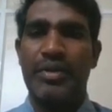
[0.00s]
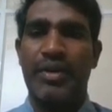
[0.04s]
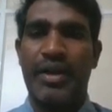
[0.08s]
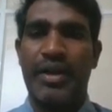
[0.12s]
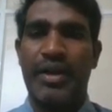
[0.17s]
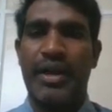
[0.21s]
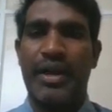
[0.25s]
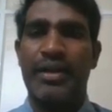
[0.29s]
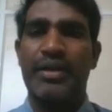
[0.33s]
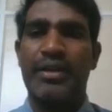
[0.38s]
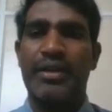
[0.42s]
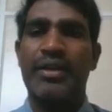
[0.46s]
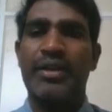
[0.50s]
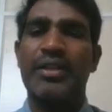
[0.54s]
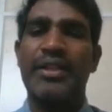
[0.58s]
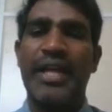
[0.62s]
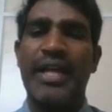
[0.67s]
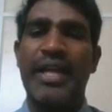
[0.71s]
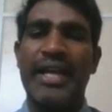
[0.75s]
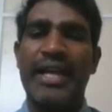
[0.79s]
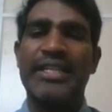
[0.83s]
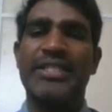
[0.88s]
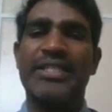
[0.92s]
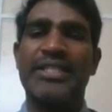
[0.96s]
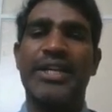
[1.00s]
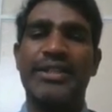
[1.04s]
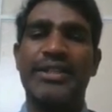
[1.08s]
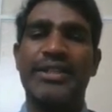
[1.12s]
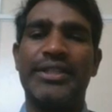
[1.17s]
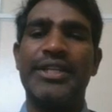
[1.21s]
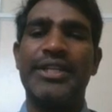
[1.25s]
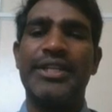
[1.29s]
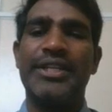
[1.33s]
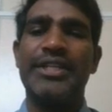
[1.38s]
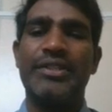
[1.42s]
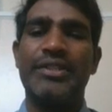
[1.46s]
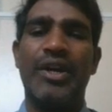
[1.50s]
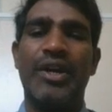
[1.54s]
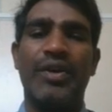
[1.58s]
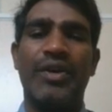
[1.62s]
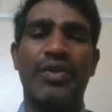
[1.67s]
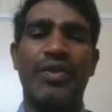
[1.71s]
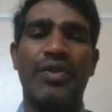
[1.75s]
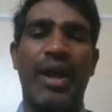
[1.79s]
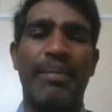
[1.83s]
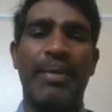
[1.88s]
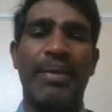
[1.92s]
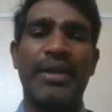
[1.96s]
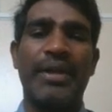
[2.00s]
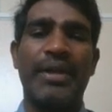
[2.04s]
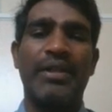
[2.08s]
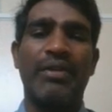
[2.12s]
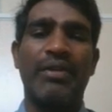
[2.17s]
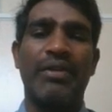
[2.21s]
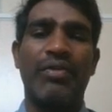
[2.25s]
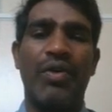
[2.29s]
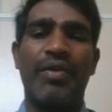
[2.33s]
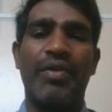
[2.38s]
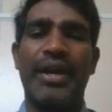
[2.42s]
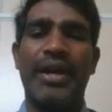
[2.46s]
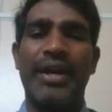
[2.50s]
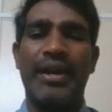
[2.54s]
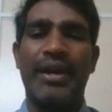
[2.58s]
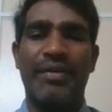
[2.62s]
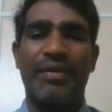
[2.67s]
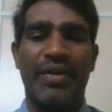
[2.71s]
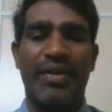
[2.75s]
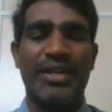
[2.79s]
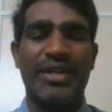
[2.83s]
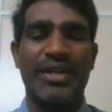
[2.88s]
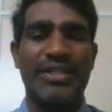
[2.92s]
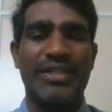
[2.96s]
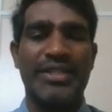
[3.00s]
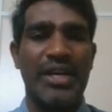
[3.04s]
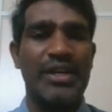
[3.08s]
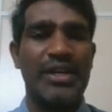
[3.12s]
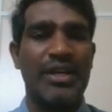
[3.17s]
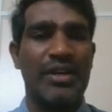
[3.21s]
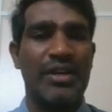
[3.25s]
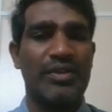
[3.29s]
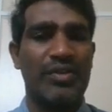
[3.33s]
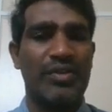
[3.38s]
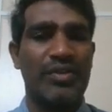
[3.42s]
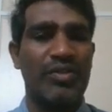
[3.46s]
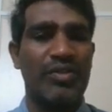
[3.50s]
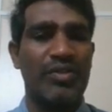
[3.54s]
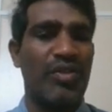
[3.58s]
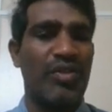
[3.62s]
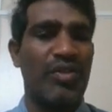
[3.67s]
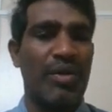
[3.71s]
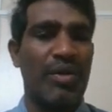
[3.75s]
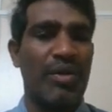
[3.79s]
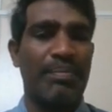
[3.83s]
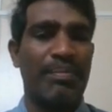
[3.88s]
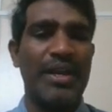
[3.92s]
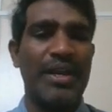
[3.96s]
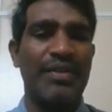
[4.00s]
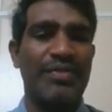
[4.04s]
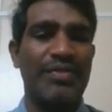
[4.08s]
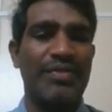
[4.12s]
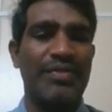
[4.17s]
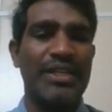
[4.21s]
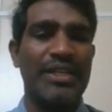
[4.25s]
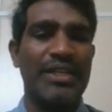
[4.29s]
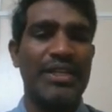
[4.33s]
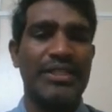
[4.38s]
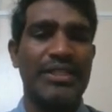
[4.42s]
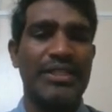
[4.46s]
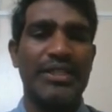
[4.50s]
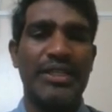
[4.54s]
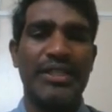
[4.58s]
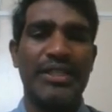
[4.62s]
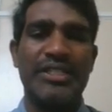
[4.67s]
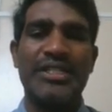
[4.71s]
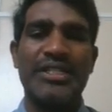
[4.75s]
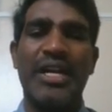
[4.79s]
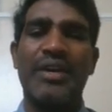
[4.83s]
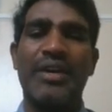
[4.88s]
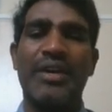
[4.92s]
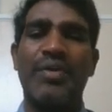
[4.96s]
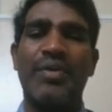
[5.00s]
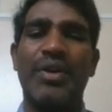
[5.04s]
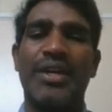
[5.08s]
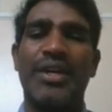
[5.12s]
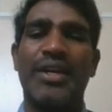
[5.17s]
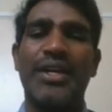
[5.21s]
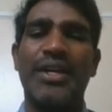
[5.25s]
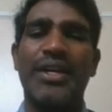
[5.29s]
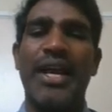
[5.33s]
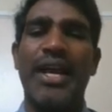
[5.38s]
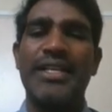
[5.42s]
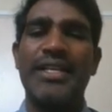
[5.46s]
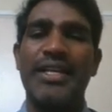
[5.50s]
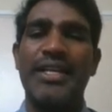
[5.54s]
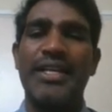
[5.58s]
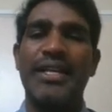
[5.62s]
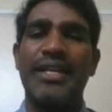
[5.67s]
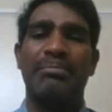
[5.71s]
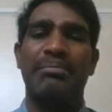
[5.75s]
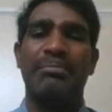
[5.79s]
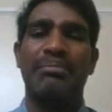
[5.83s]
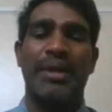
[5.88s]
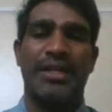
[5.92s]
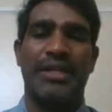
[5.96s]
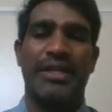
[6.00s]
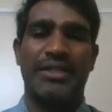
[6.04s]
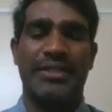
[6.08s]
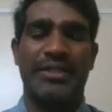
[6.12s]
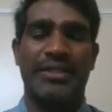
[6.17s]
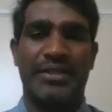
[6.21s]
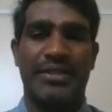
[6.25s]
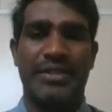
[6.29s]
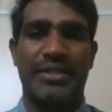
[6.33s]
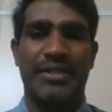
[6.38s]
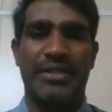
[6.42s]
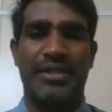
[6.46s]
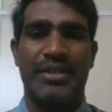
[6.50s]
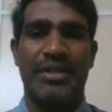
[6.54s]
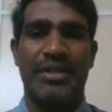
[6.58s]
Okay. The extra thing is you have to apply the override functionality also. You have to apply if it is not working as a in place.